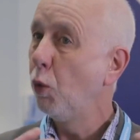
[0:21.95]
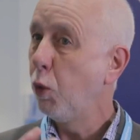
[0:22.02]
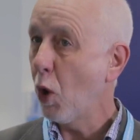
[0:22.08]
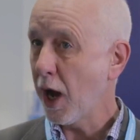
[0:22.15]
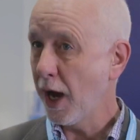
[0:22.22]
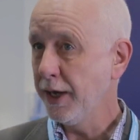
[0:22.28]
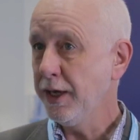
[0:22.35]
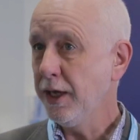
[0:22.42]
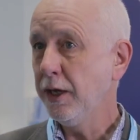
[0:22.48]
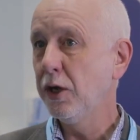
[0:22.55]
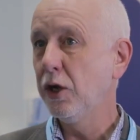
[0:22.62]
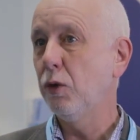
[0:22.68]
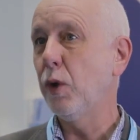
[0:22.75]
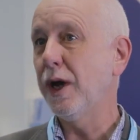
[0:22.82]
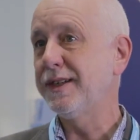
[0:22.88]
One
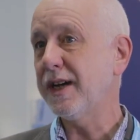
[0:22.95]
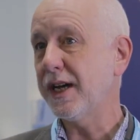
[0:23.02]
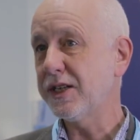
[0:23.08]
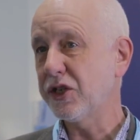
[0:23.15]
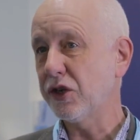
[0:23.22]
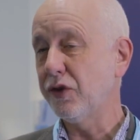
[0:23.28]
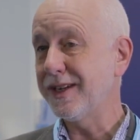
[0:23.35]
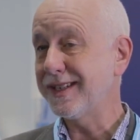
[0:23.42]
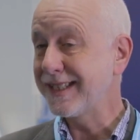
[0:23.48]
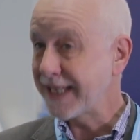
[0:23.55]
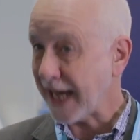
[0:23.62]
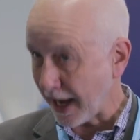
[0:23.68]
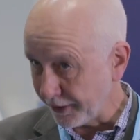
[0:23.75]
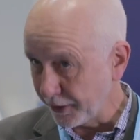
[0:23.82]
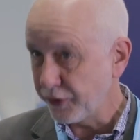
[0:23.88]
where data is
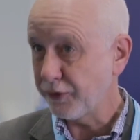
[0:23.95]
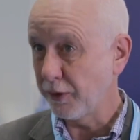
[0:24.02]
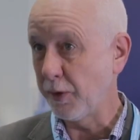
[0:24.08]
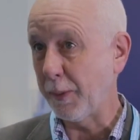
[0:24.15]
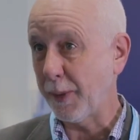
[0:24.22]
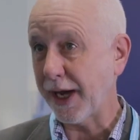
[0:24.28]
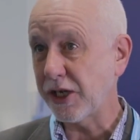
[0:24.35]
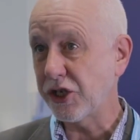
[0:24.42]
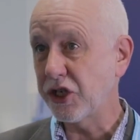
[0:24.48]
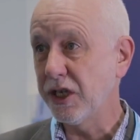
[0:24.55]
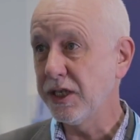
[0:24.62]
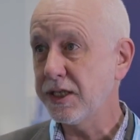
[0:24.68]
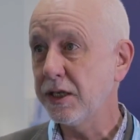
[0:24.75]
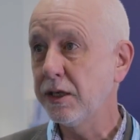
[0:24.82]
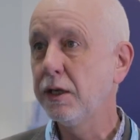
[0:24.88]
gathered from the
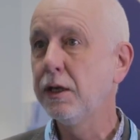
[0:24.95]
patient,